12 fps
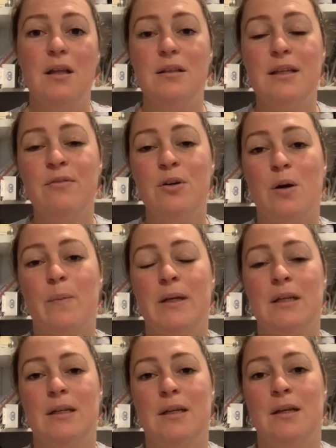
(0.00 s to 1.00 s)
Leave a
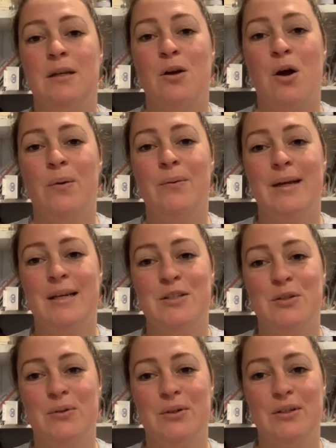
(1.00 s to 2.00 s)
comment and I will
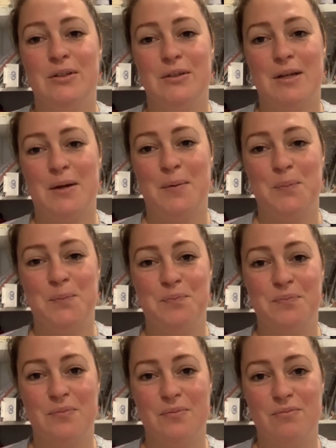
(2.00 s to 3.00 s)
answer it
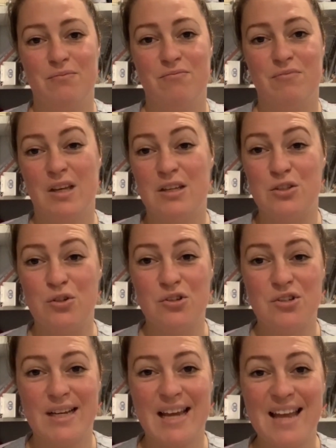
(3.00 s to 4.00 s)
as soon
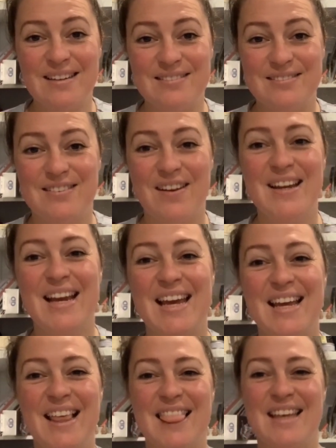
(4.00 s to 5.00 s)
as I can.
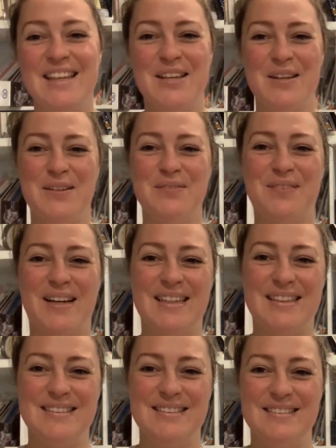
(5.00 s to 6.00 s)
Okay, thank you. Bye.